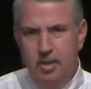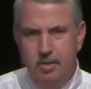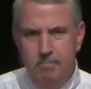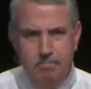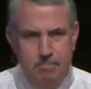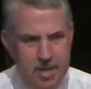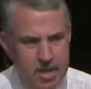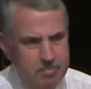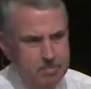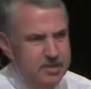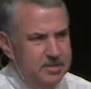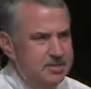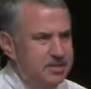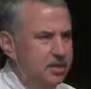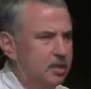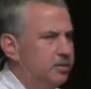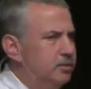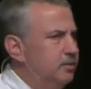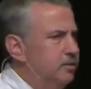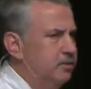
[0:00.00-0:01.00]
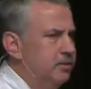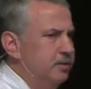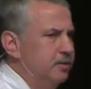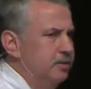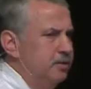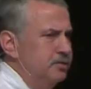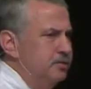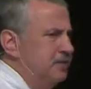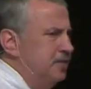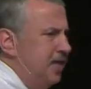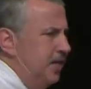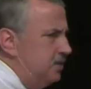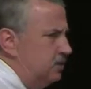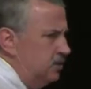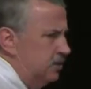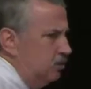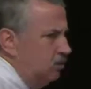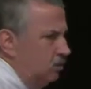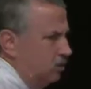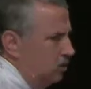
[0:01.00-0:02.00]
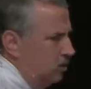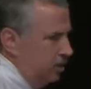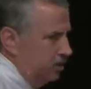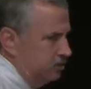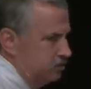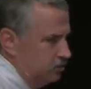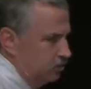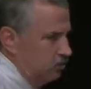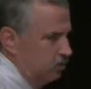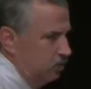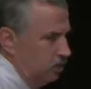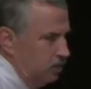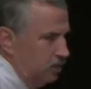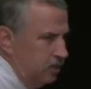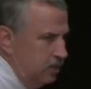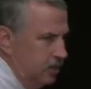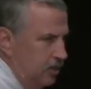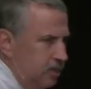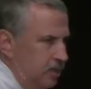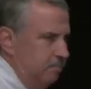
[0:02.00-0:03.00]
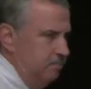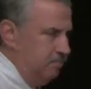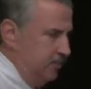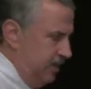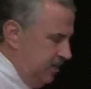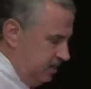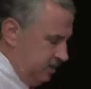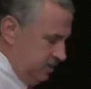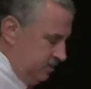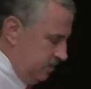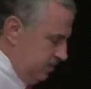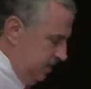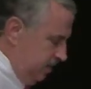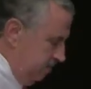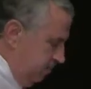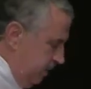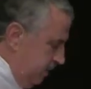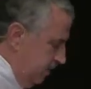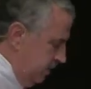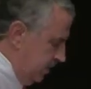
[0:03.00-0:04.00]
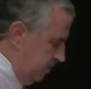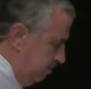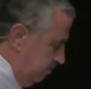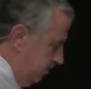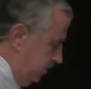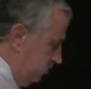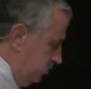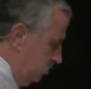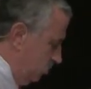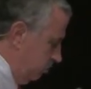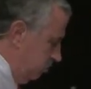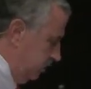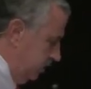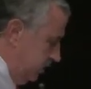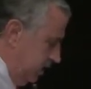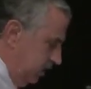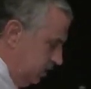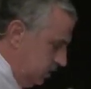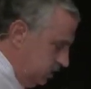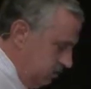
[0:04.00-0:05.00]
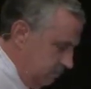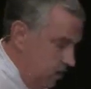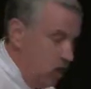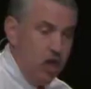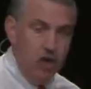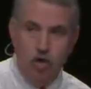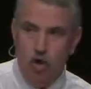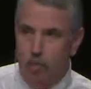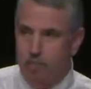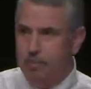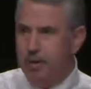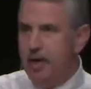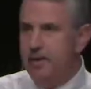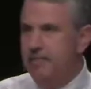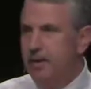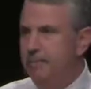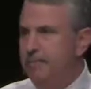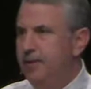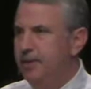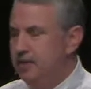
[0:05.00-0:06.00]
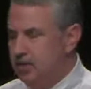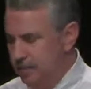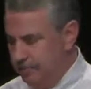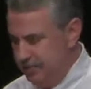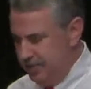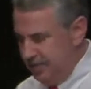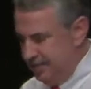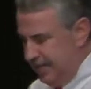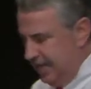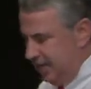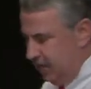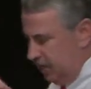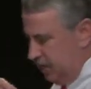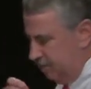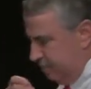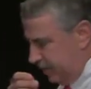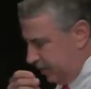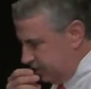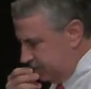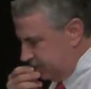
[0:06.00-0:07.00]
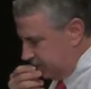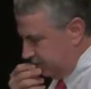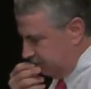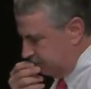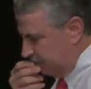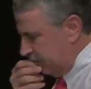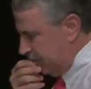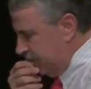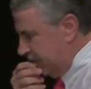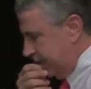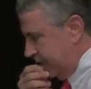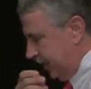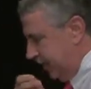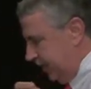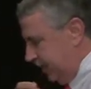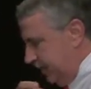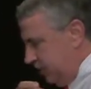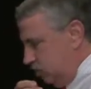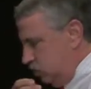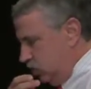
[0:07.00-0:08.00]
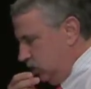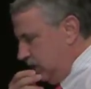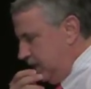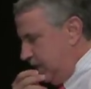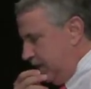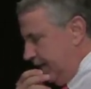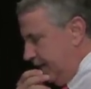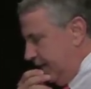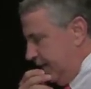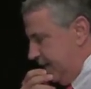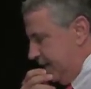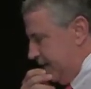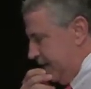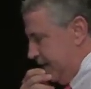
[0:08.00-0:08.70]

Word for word: Maybe tell the girls not to go to law school. That might not be so productive. No problem, I picked up the Daily Beast in July,